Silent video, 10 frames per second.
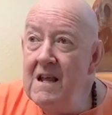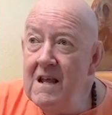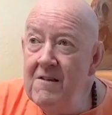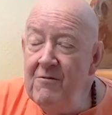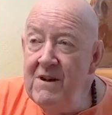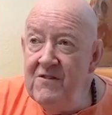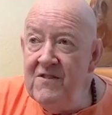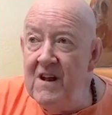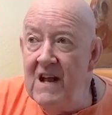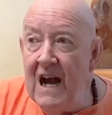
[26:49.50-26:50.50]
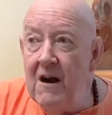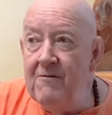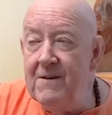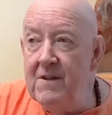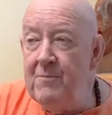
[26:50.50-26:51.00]
if we just allow
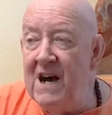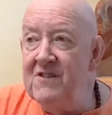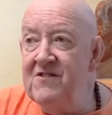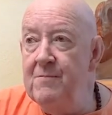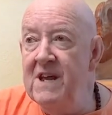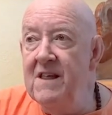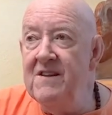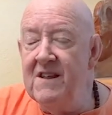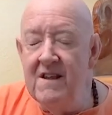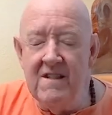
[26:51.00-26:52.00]
for the possibility